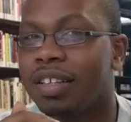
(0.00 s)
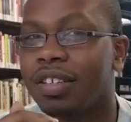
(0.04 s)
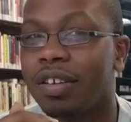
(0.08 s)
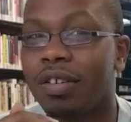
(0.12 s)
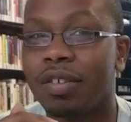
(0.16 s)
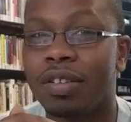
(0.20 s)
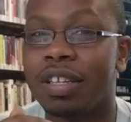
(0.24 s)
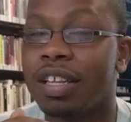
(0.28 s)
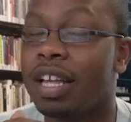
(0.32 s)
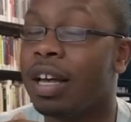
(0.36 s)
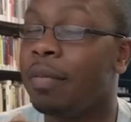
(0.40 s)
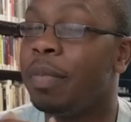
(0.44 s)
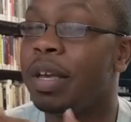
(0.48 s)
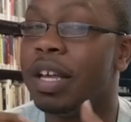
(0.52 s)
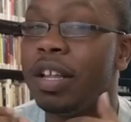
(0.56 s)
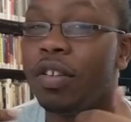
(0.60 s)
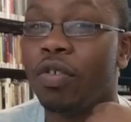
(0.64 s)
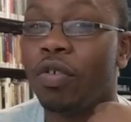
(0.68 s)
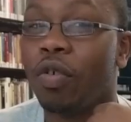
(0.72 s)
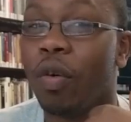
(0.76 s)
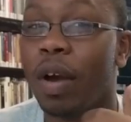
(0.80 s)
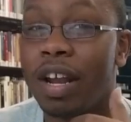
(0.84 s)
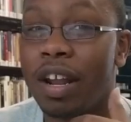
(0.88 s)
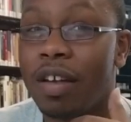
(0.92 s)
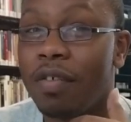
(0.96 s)
So, I mean,
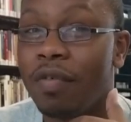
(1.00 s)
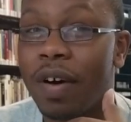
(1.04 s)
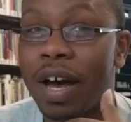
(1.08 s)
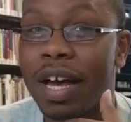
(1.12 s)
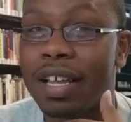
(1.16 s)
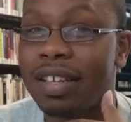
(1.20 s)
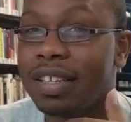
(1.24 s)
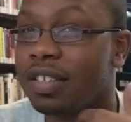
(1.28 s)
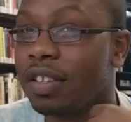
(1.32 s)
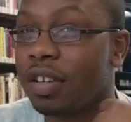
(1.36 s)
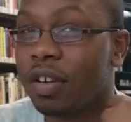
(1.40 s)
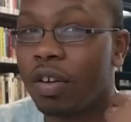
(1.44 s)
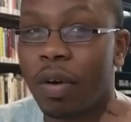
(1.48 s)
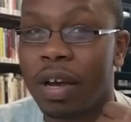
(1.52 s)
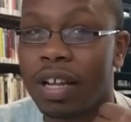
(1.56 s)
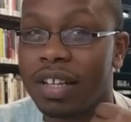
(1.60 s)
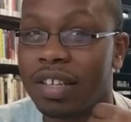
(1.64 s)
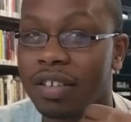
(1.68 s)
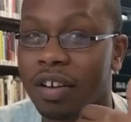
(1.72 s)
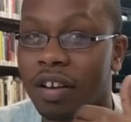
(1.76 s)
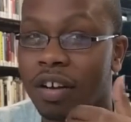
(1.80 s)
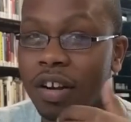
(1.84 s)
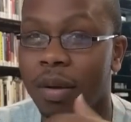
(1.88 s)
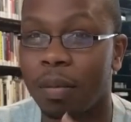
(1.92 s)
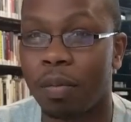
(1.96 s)
it's great advice. It's a
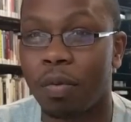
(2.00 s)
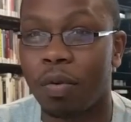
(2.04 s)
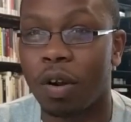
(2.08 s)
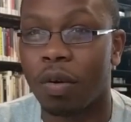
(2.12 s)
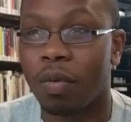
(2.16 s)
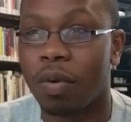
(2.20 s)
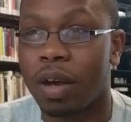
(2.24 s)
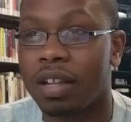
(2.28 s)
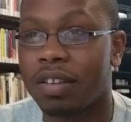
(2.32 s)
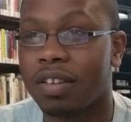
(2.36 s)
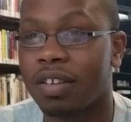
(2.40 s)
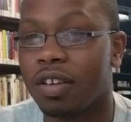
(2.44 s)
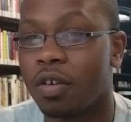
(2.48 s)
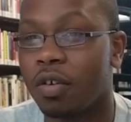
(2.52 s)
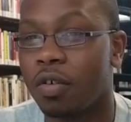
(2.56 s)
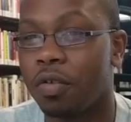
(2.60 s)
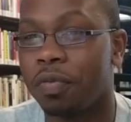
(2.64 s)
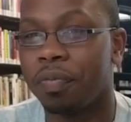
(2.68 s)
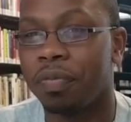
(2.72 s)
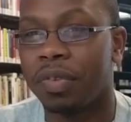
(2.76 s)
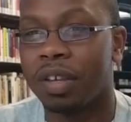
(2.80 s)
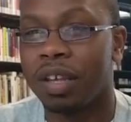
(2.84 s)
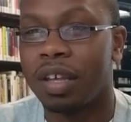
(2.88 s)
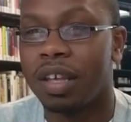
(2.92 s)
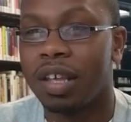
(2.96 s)
great starting point, right? So
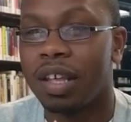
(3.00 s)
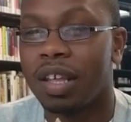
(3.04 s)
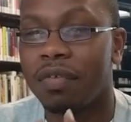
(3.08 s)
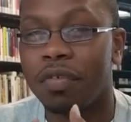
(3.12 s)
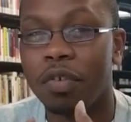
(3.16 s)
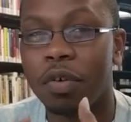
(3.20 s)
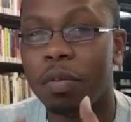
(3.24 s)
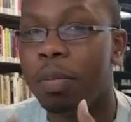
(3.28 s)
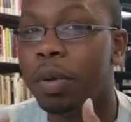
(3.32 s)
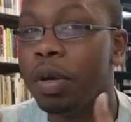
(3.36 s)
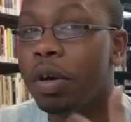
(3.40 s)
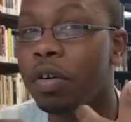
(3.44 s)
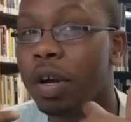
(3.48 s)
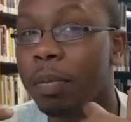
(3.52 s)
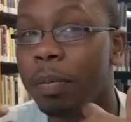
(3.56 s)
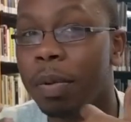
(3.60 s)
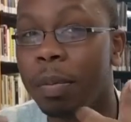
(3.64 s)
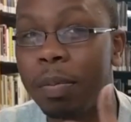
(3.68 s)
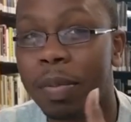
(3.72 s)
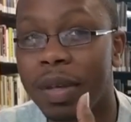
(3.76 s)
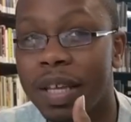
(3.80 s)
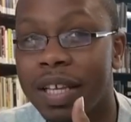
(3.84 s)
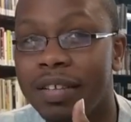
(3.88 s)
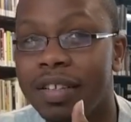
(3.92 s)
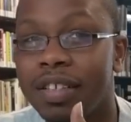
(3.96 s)
if you build up
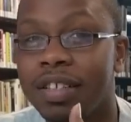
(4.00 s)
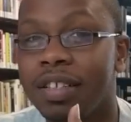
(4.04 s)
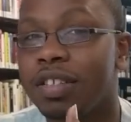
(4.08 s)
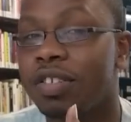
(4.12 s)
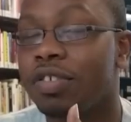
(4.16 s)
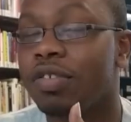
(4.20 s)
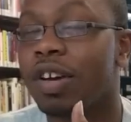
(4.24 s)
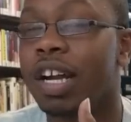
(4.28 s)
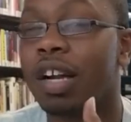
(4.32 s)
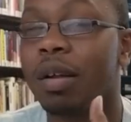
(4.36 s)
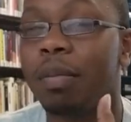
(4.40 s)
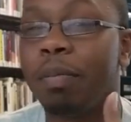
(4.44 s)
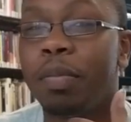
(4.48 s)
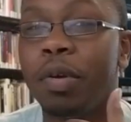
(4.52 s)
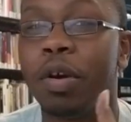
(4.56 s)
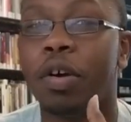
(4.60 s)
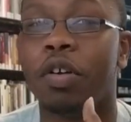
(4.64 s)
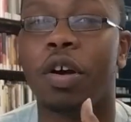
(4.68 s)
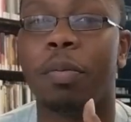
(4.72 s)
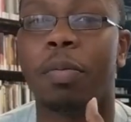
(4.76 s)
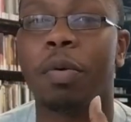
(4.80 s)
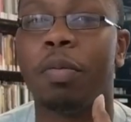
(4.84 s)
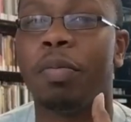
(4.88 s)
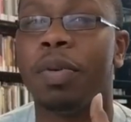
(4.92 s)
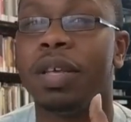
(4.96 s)
a business, try to
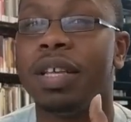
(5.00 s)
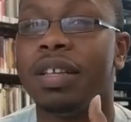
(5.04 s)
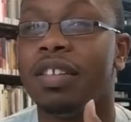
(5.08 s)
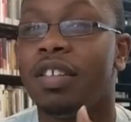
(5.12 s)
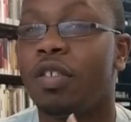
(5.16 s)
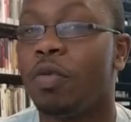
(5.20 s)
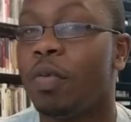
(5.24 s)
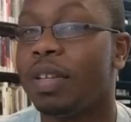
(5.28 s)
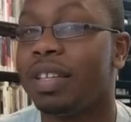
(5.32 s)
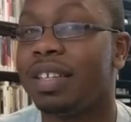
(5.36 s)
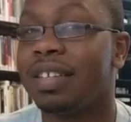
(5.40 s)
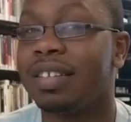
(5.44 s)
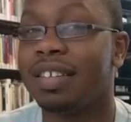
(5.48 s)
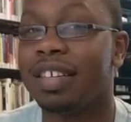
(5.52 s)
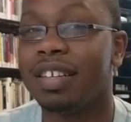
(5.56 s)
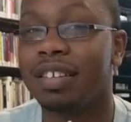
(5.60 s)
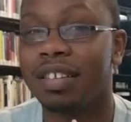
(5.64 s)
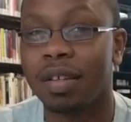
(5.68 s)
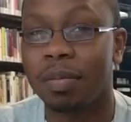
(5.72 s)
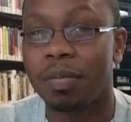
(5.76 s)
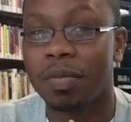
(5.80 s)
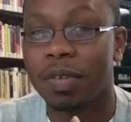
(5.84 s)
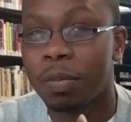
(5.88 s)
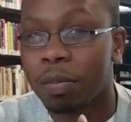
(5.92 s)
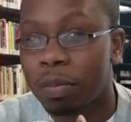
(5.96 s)
build up a business with
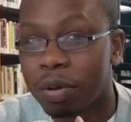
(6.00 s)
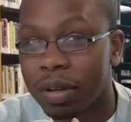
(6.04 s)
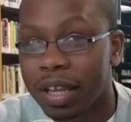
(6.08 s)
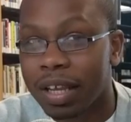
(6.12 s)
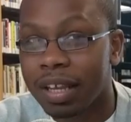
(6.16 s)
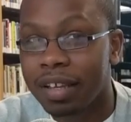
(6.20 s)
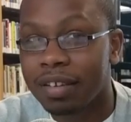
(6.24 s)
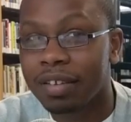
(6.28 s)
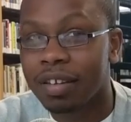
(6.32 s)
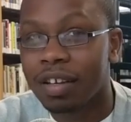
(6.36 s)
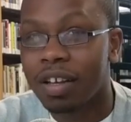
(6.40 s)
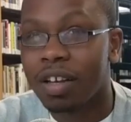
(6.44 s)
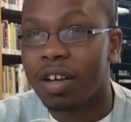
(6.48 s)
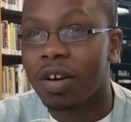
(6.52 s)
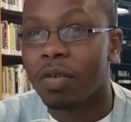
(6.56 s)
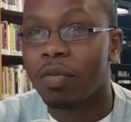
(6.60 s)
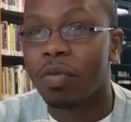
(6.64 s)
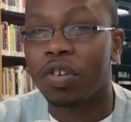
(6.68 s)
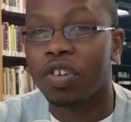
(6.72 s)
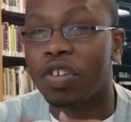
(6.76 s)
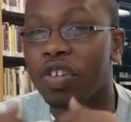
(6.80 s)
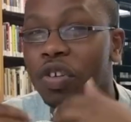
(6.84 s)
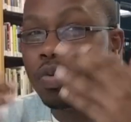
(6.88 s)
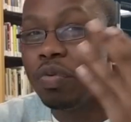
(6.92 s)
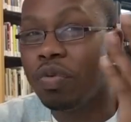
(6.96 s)
systems in place
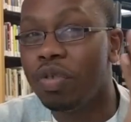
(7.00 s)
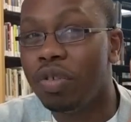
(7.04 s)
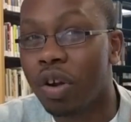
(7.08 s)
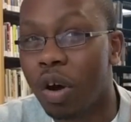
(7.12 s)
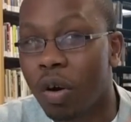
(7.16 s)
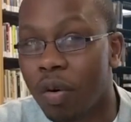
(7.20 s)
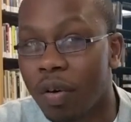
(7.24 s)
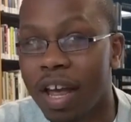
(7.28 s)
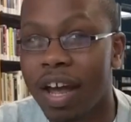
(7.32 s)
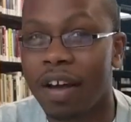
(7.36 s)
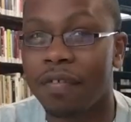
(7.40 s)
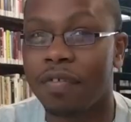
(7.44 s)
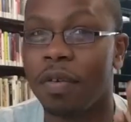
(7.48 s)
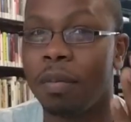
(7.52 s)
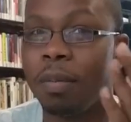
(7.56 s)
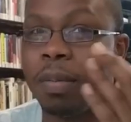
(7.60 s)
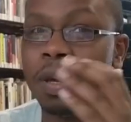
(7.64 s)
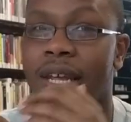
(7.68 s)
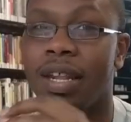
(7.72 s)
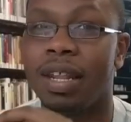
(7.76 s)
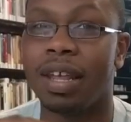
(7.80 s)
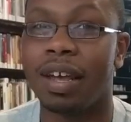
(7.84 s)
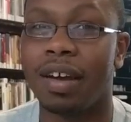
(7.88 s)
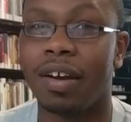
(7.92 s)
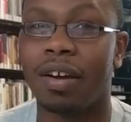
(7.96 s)
where you don't have to
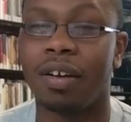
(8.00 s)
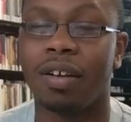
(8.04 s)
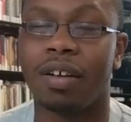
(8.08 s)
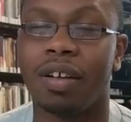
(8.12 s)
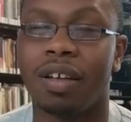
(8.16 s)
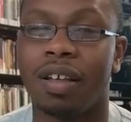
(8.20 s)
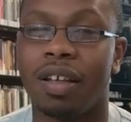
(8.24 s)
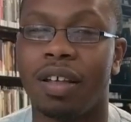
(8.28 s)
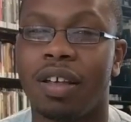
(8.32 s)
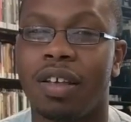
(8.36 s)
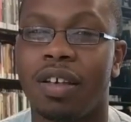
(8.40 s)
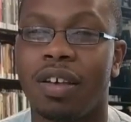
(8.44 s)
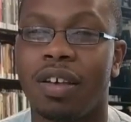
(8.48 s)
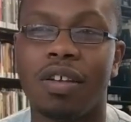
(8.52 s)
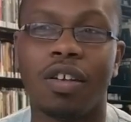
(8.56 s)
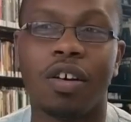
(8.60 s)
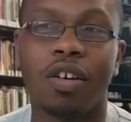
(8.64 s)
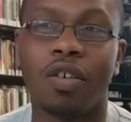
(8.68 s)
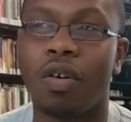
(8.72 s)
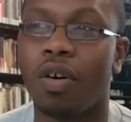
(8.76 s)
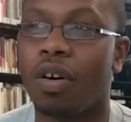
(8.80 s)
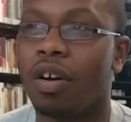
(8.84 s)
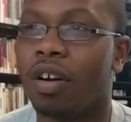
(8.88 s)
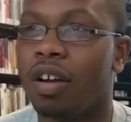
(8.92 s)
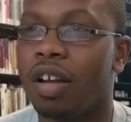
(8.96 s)
be there, you
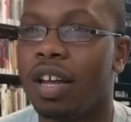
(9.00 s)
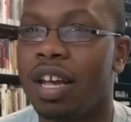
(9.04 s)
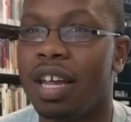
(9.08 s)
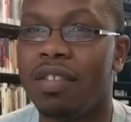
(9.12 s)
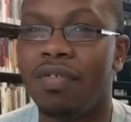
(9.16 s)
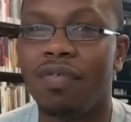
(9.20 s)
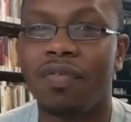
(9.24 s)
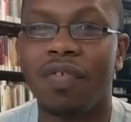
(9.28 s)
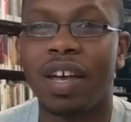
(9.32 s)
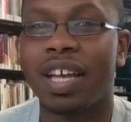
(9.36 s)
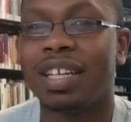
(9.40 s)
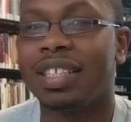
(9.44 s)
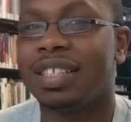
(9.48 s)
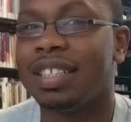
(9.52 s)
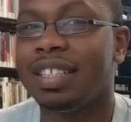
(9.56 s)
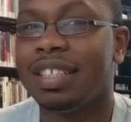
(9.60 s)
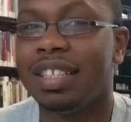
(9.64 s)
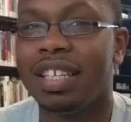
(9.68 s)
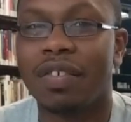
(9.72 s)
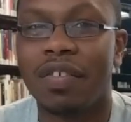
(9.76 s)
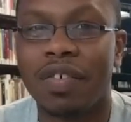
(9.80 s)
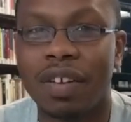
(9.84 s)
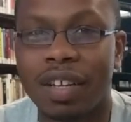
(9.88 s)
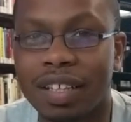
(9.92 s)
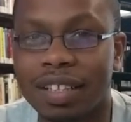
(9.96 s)
know, or invest
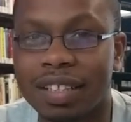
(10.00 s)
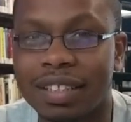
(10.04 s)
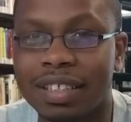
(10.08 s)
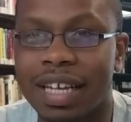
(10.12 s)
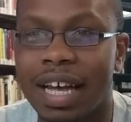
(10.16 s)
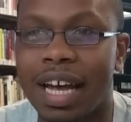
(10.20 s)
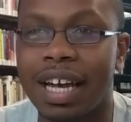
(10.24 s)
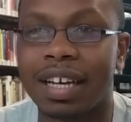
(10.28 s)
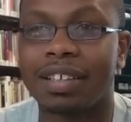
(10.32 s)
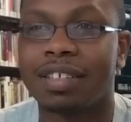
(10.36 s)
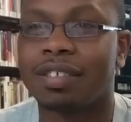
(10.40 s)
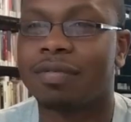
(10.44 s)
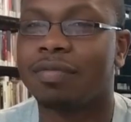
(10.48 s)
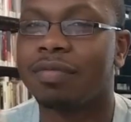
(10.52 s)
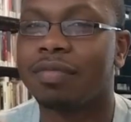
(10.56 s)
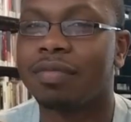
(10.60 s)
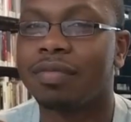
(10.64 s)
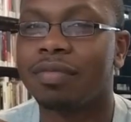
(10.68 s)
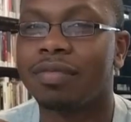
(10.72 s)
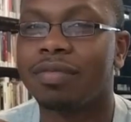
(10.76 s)
in dividend stocks.